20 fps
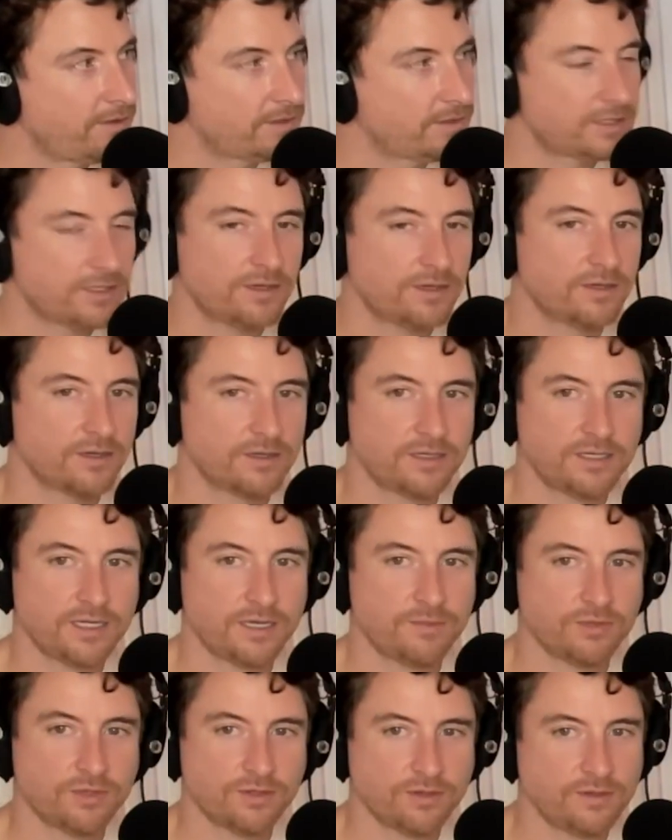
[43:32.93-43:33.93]
it's so
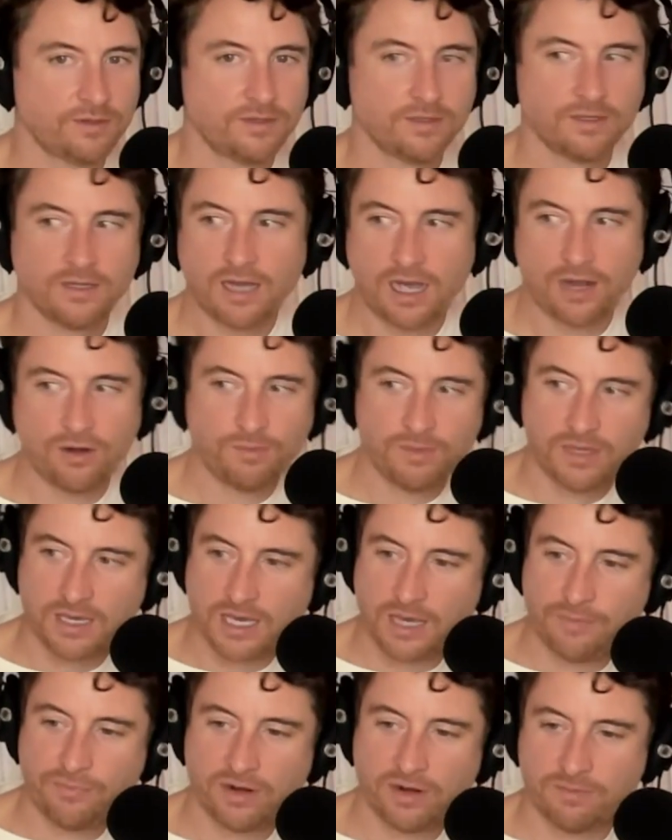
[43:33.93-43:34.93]
goddamn good. I normally
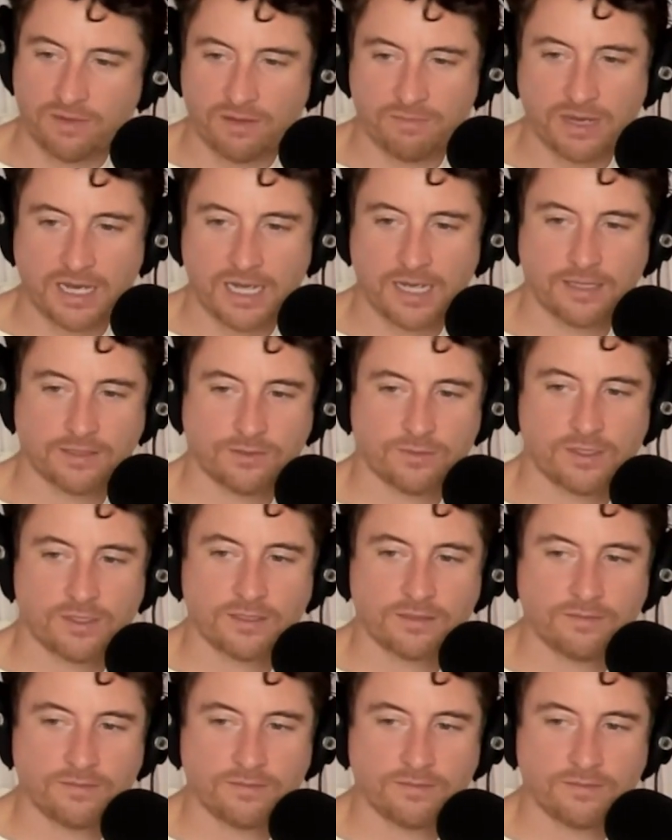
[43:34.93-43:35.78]
keep one in my bag as well.